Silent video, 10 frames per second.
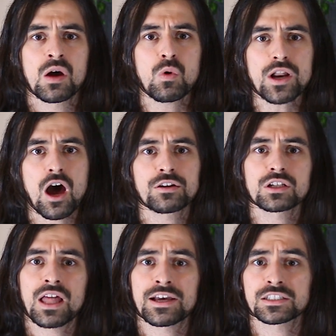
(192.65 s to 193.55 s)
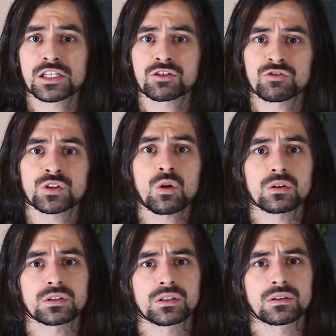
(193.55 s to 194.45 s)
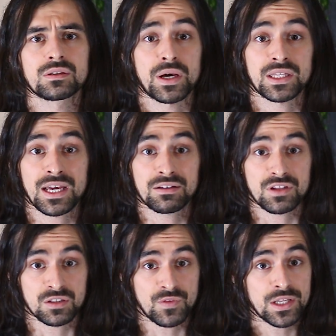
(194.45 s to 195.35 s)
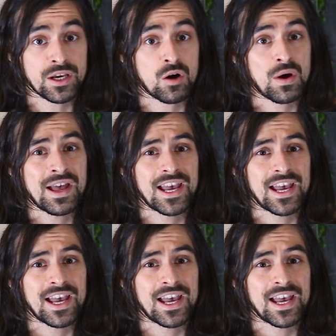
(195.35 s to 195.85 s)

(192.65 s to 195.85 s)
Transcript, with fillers: What underlies this result? By the end of this video,